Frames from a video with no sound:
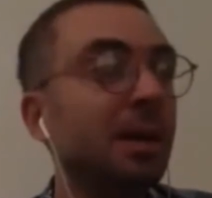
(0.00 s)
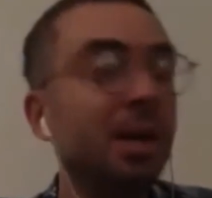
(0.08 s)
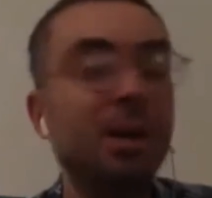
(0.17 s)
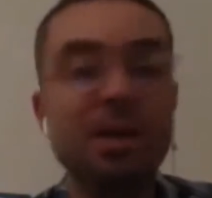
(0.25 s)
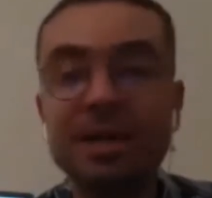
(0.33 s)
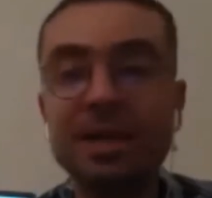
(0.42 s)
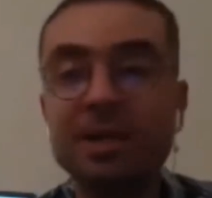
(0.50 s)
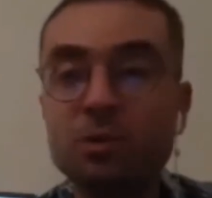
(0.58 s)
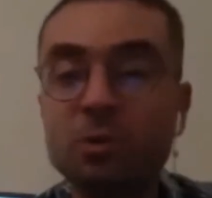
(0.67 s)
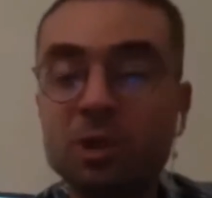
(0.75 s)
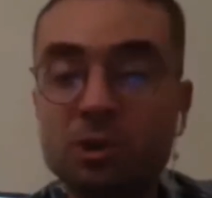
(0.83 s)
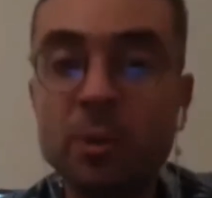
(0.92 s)
each
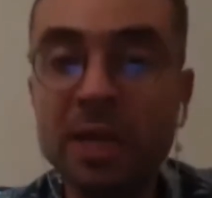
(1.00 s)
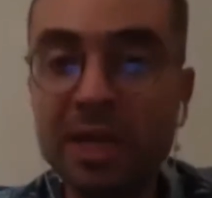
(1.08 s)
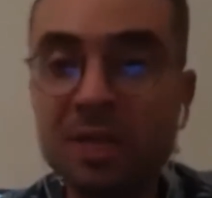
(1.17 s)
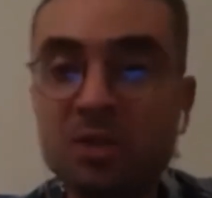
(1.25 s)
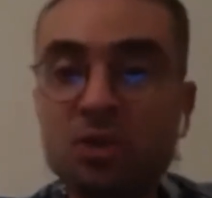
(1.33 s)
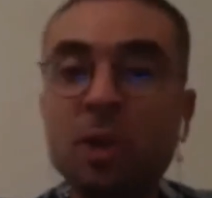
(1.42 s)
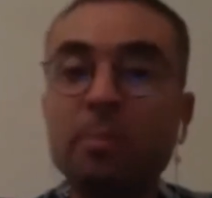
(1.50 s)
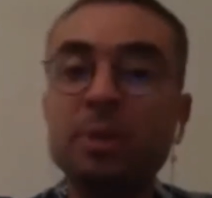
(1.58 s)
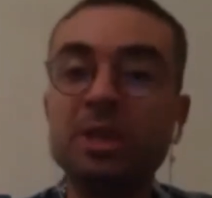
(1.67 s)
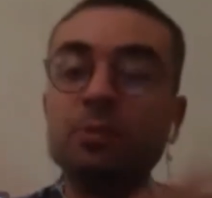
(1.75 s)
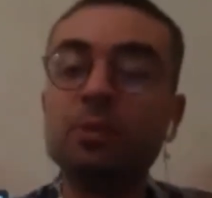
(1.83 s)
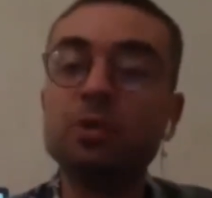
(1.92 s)
was doing his job, but
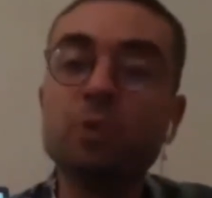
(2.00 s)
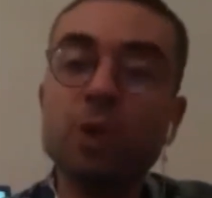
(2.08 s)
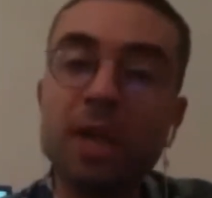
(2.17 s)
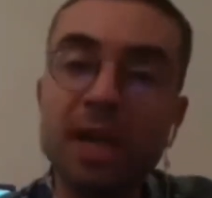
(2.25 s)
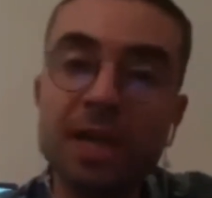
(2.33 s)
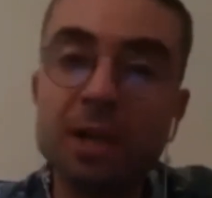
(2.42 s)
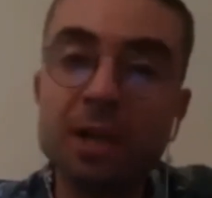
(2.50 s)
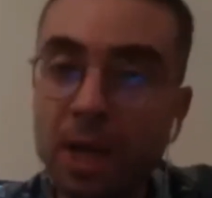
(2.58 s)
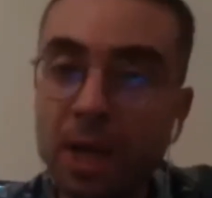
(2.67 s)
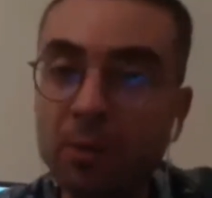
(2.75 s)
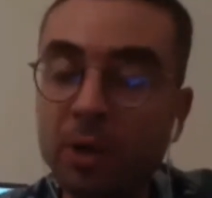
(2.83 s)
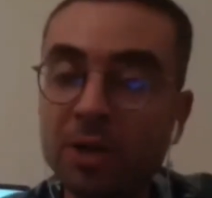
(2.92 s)
it was more like a
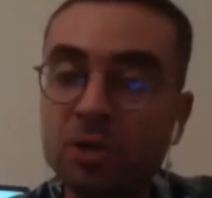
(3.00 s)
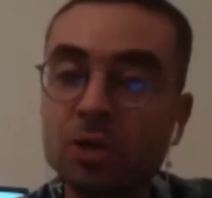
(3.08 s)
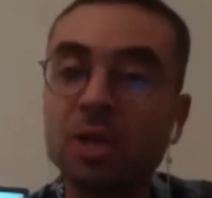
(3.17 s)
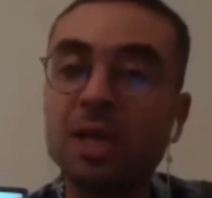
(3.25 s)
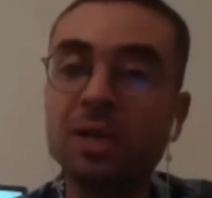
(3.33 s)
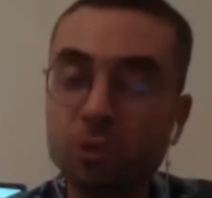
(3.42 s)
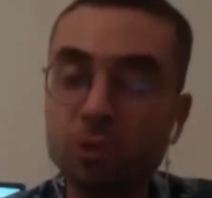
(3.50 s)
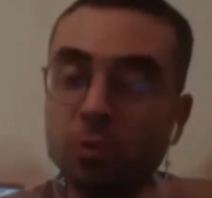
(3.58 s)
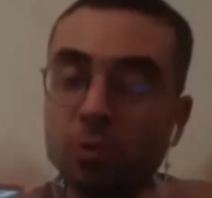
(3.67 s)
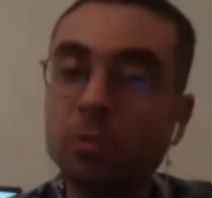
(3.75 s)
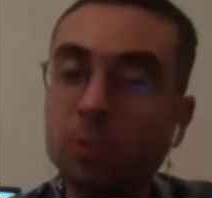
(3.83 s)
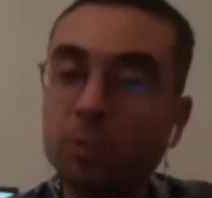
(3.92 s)
collaboration, that you
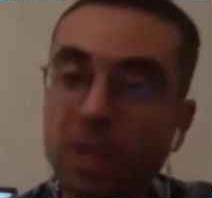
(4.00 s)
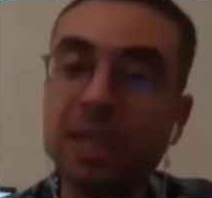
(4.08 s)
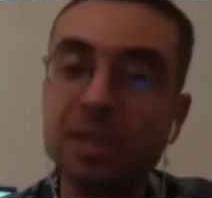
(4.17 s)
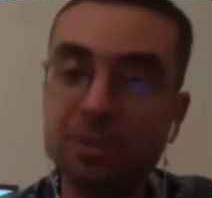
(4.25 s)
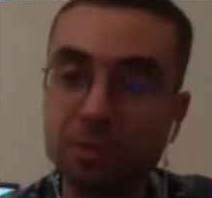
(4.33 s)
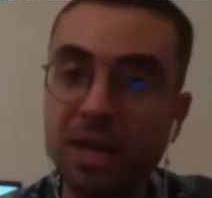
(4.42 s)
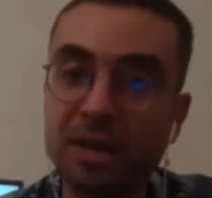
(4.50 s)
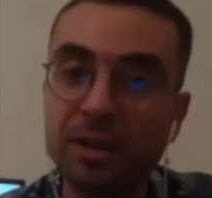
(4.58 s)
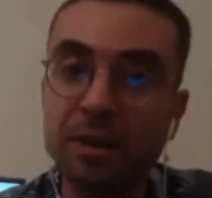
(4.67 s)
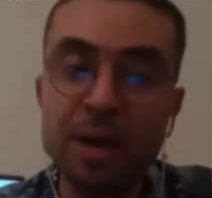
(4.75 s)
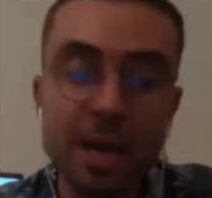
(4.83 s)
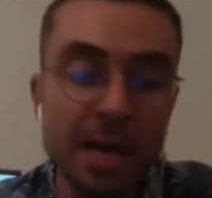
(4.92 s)
were working together.
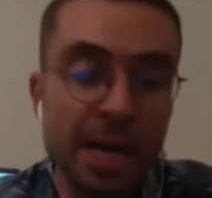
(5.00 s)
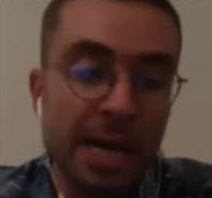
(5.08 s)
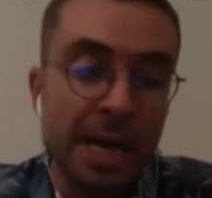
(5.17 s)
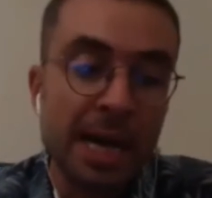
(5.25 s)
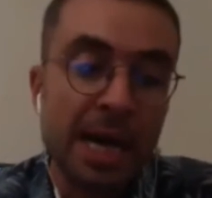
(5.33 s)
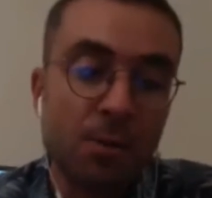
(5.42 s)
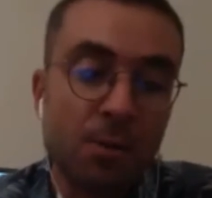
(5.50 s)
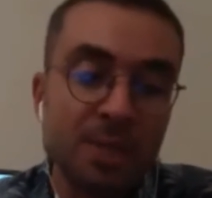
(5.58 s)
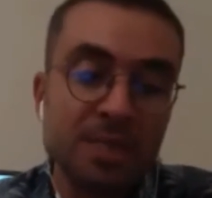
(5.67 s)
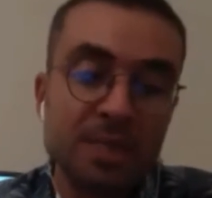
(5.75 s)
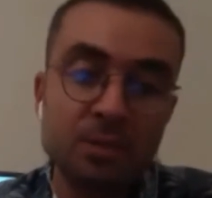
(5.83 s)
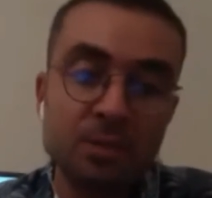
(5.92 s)
How was
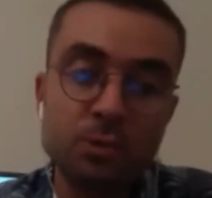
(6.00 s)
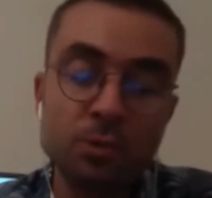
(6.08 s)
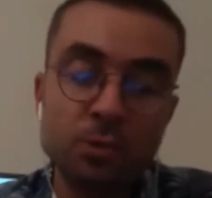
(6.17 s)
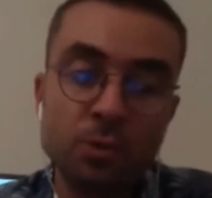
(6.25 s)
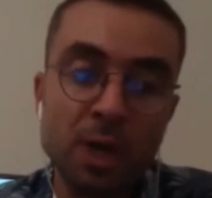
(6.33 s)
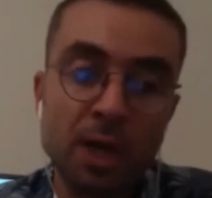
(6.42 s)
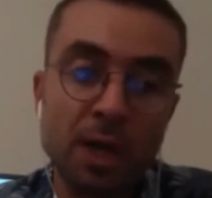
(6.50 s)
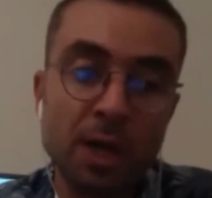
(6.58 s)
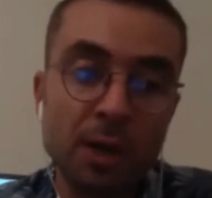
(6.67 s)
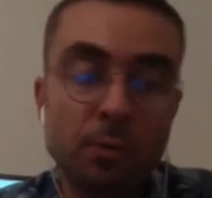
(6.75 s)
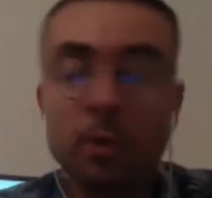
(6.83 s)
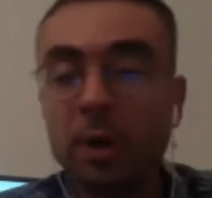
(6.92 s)
it to
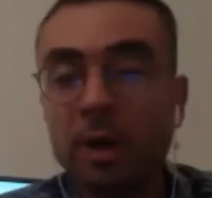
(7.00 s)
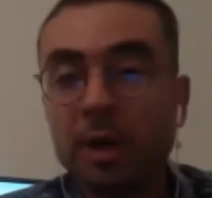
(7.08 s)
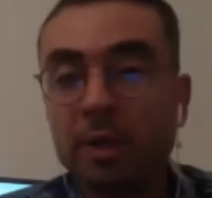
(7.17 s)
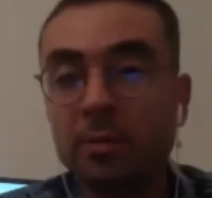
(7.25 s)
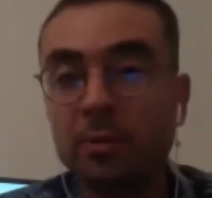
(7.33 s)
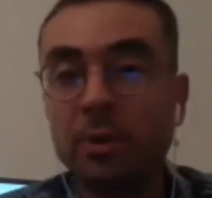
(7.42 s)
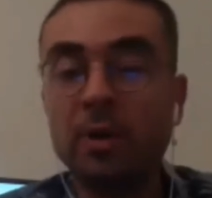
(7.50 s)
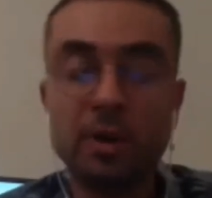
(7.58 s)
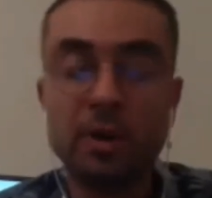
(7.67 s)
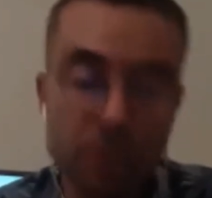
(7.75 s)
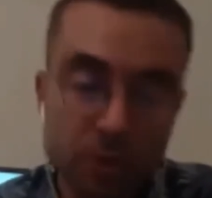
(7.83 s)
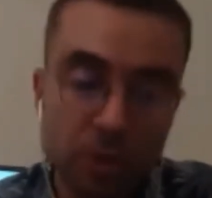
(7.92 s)
work on
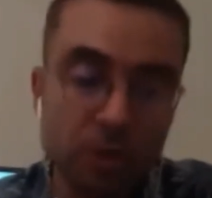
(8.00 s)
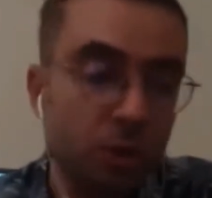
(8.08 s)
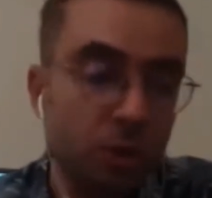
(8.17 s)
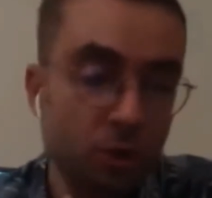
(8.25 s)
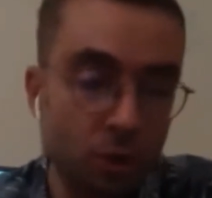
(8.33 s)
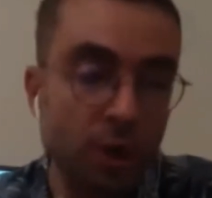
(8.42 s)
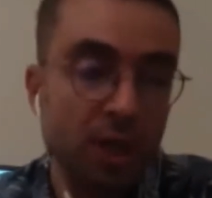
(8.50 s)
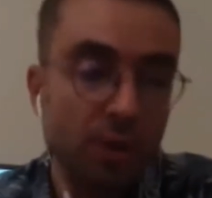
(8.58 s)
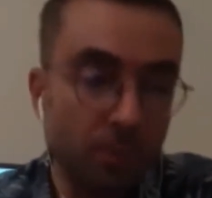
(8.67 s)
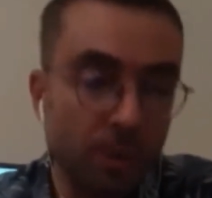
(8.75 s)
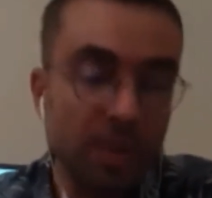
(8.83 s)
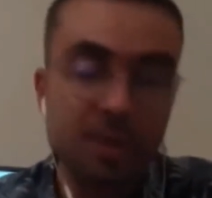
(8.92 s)
such a journey
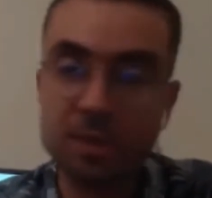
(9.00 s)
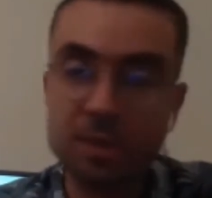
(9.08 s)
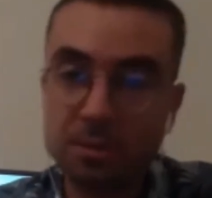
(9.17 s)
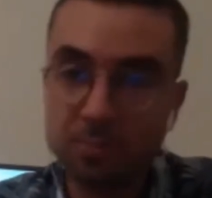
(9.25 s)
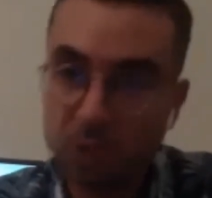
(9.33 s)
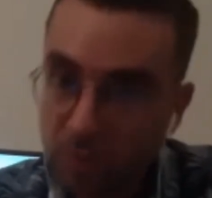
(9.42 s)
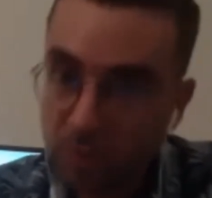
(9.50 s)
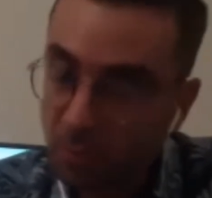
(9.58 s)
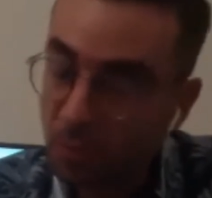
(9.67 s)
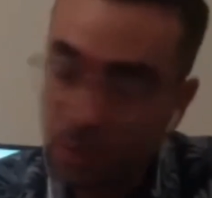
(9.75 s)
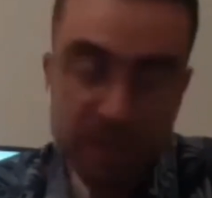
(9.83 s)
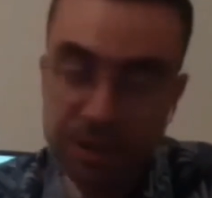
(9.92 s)
with
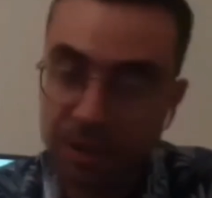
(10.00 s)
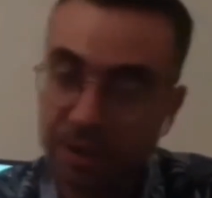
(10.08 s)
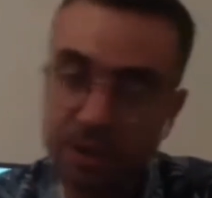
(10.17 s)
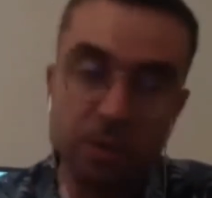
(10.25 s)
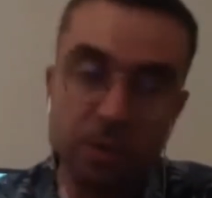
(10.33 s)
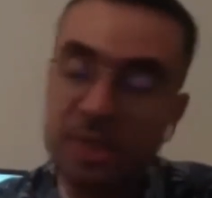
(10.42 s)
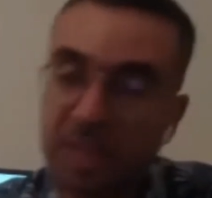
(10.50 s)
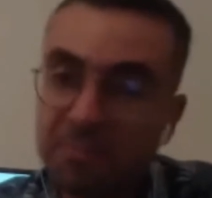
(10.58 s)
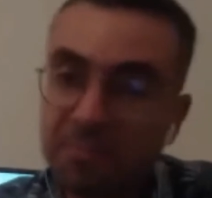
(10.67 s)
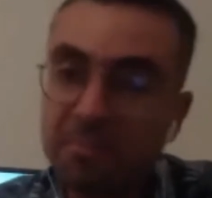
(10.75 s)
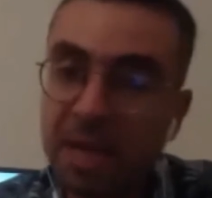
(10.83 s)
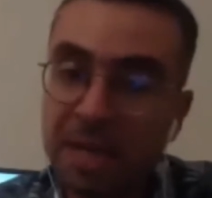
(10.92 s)
your
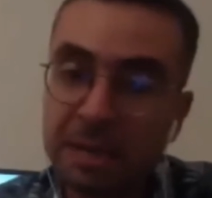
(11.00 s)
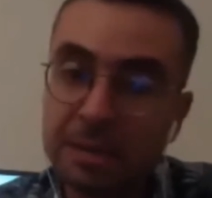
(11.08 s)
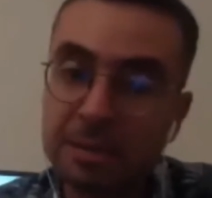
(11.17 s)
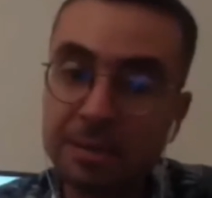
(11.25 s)
teammates?